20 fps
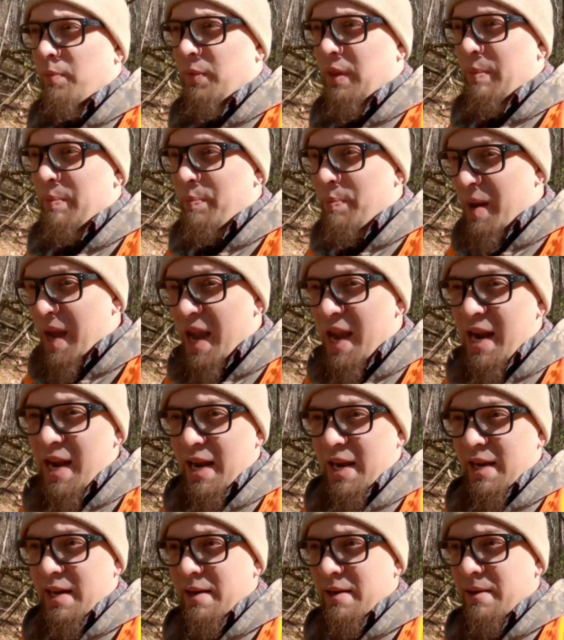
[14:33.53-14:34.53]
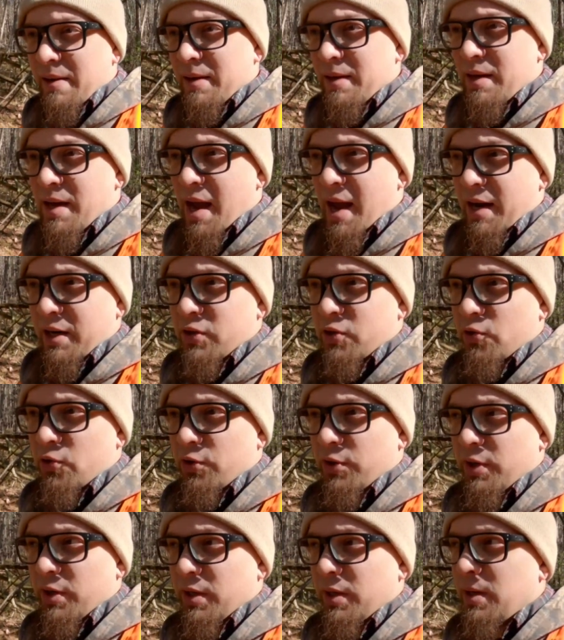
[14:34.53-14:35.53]
the bait
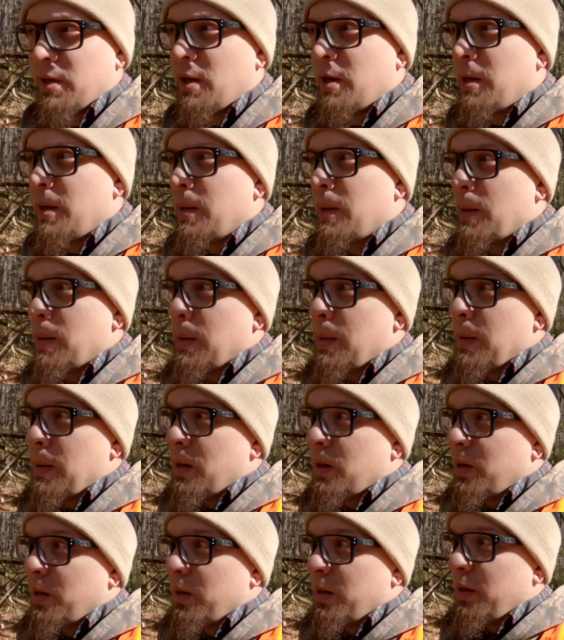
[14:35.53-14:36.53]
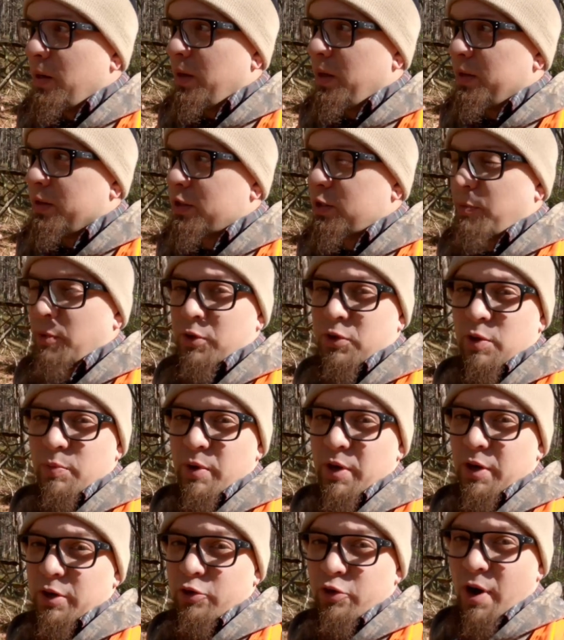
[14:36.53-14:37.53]
actually is supposed to
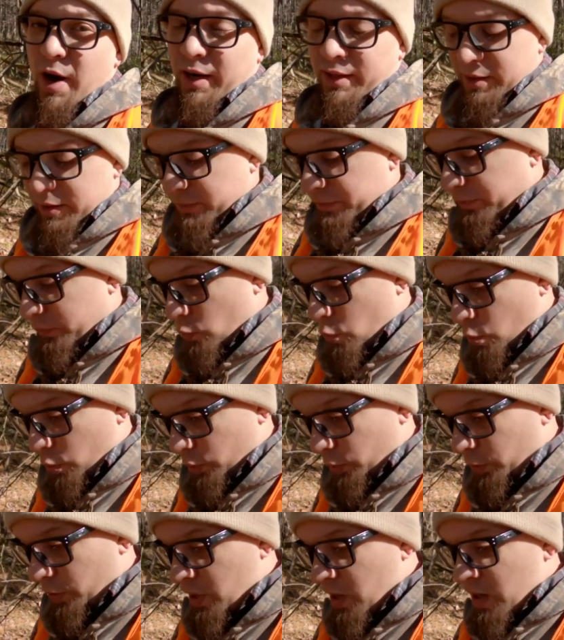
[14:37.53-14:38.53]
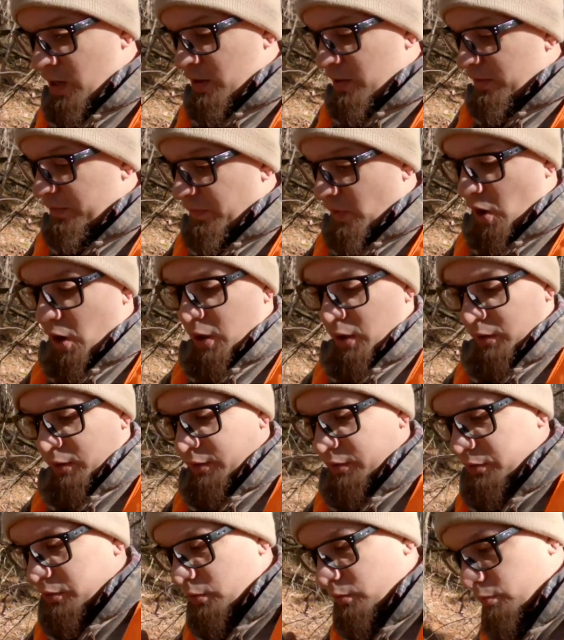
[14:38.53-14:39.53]
be an attractant for
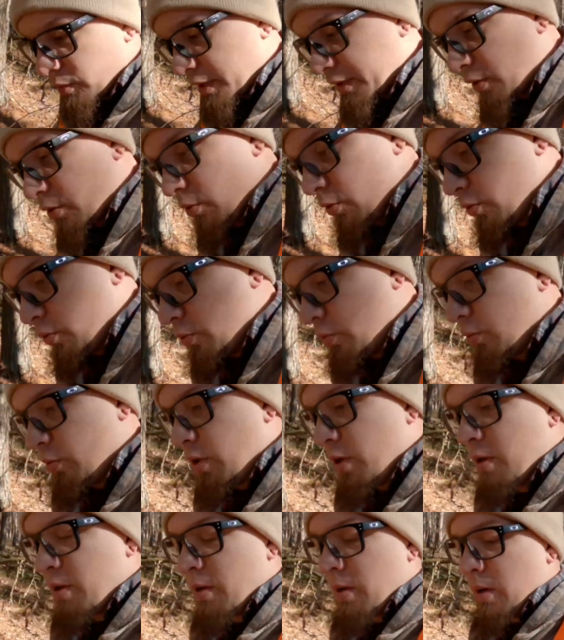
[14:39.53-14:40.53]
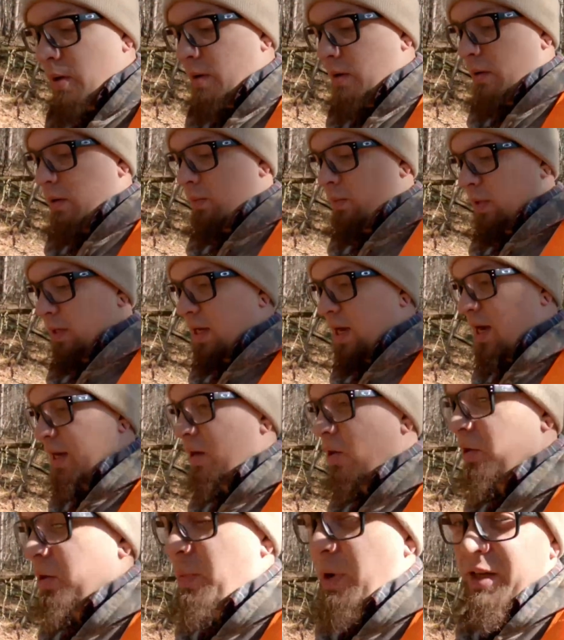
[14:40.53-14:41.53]
fox, raccoon,
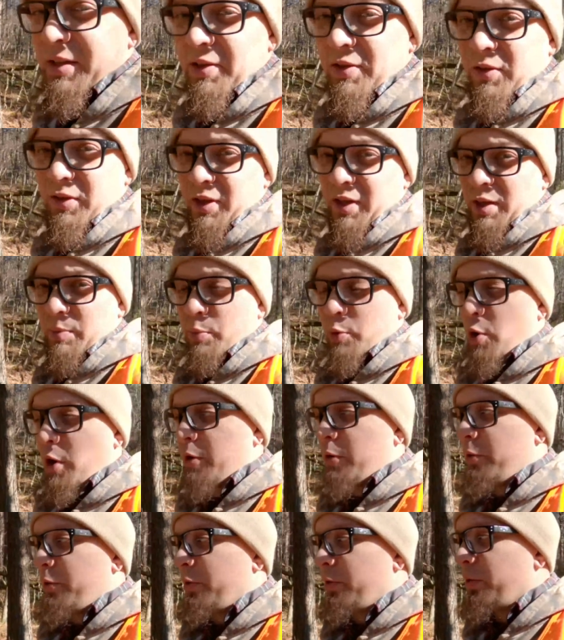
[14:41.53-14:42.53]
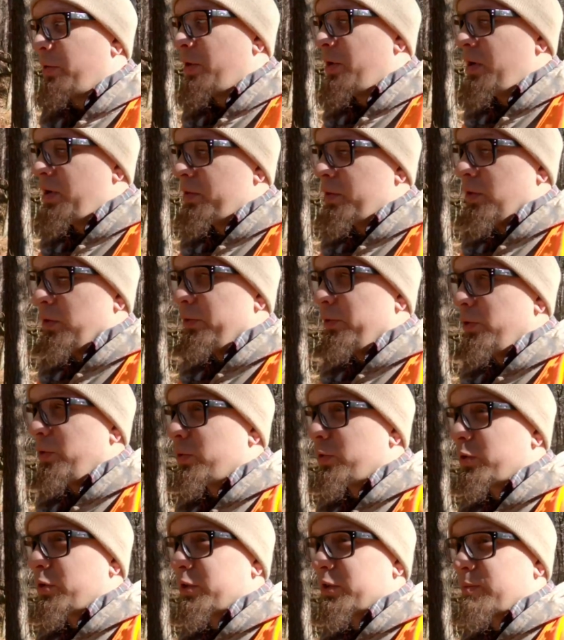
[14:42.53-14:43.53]
coyote, basically any predator. The
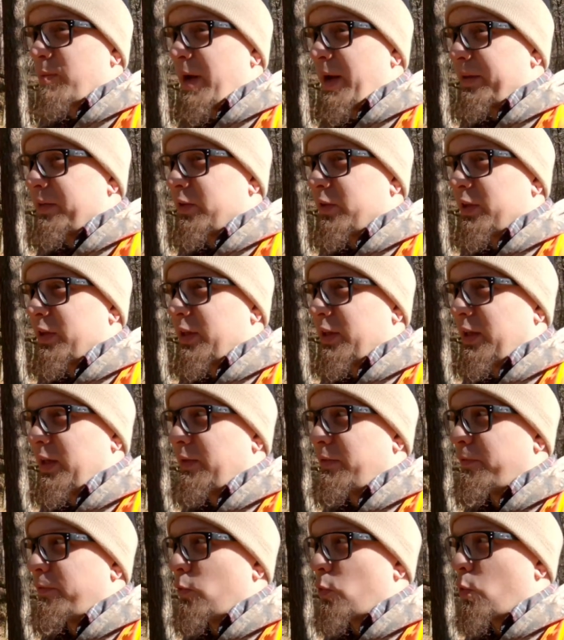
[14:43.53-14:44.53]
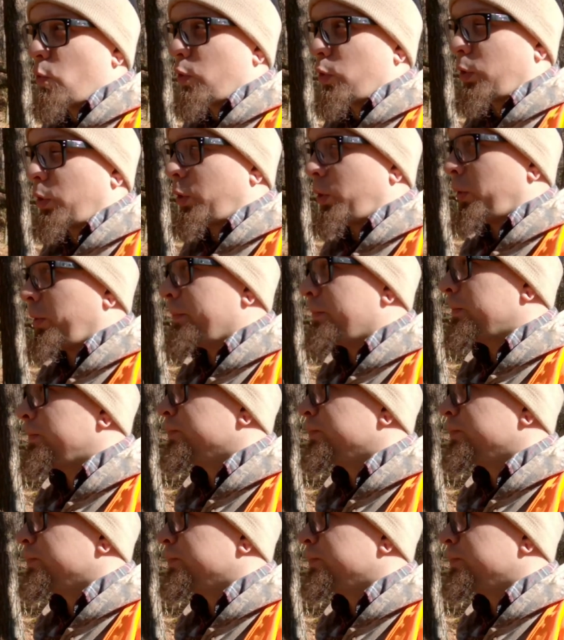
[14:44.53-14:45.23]
lure is mainly for